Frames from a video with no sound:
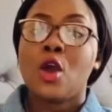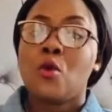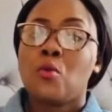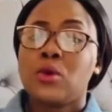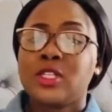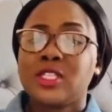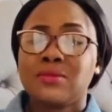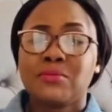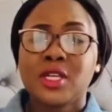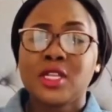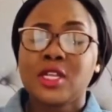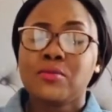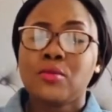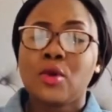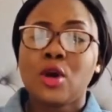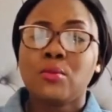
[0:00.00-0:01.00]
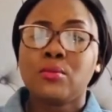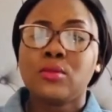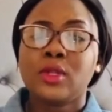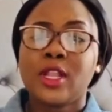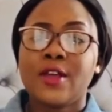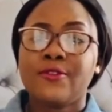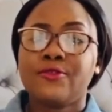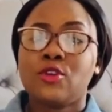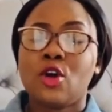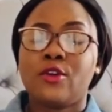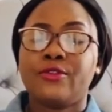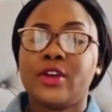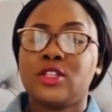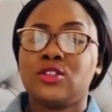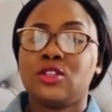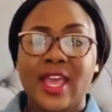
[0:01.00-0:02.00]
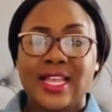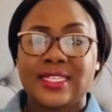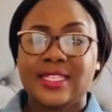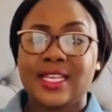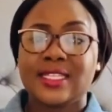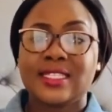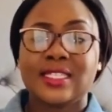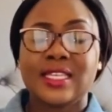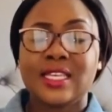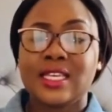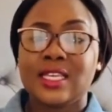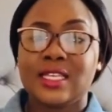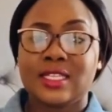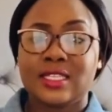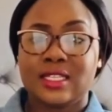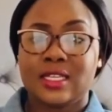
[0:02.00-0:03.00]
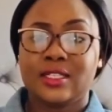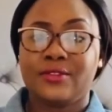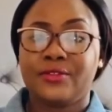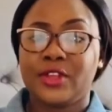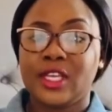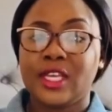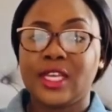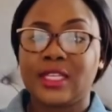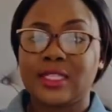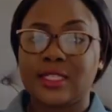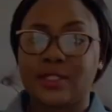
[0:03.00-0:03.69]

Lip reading: with minimum level of SSE certificate